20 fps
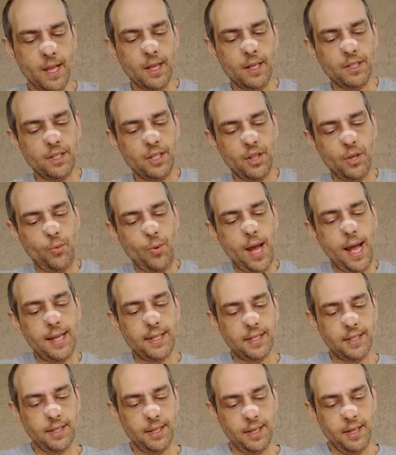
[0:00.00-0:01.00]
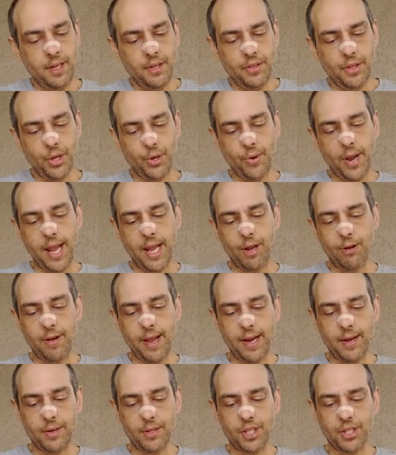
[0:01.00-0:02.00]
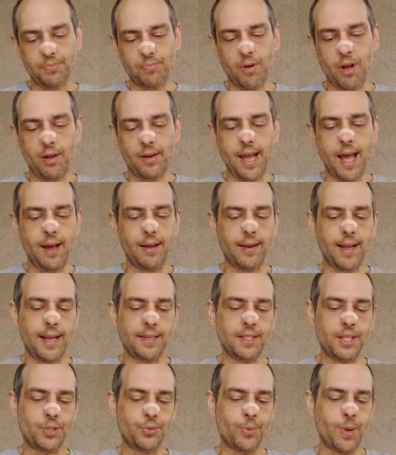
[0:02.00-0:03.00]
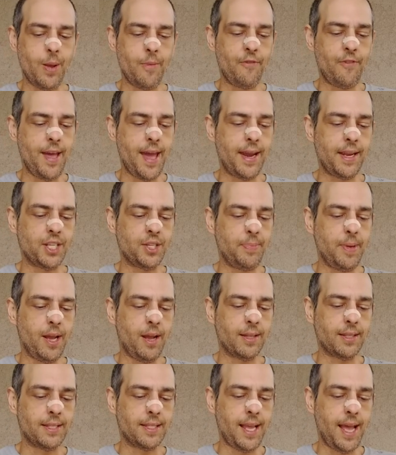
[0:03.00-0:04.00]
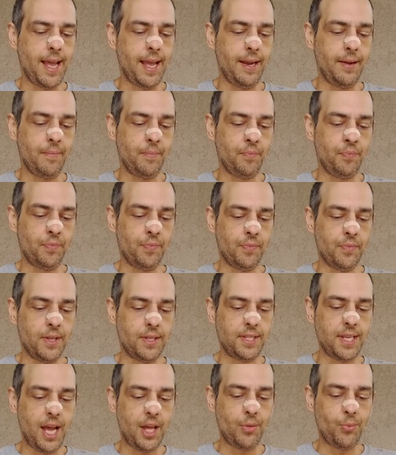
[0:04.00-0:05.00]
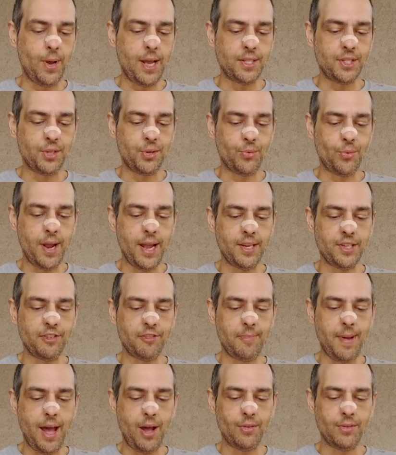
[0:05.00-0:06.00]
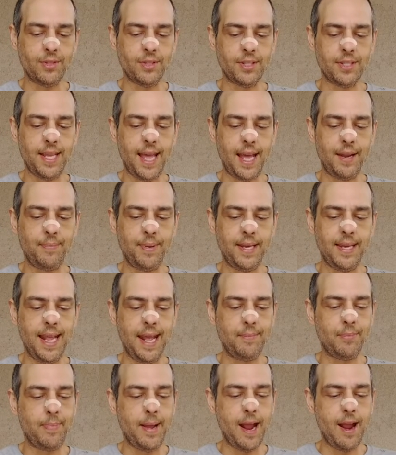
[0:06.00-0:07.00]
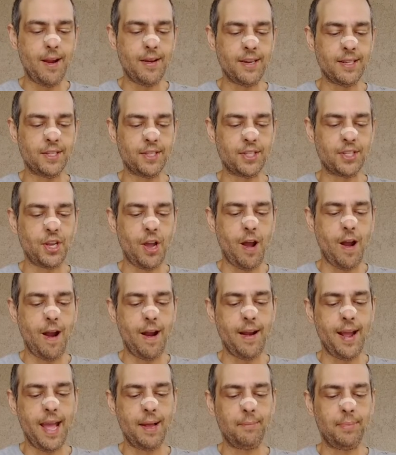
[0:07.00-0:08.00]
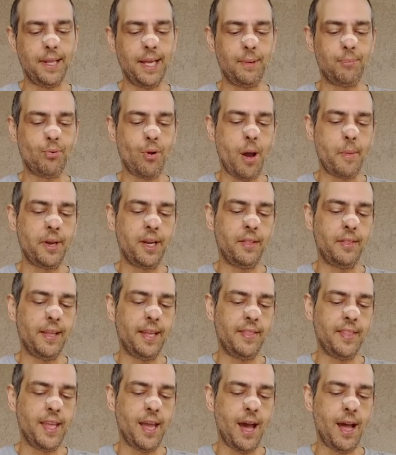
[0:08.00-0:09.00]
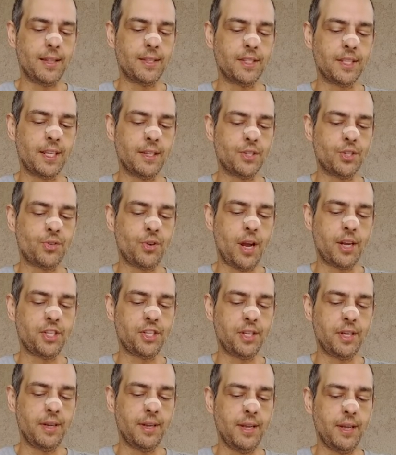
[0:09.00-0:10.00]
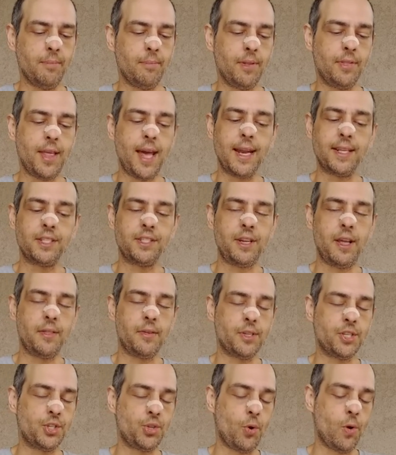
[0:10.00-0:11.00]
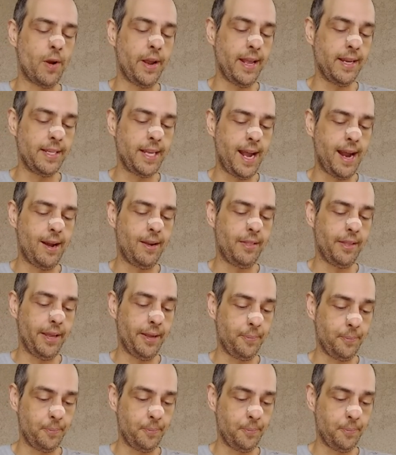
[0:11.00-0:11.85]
To the west, the great crater sprawled out as its rim vanished beyond sight. The southwestern range of mountains had been named Peridon's Scar and played prominently in the Jotun's construction, but that is another story entirely.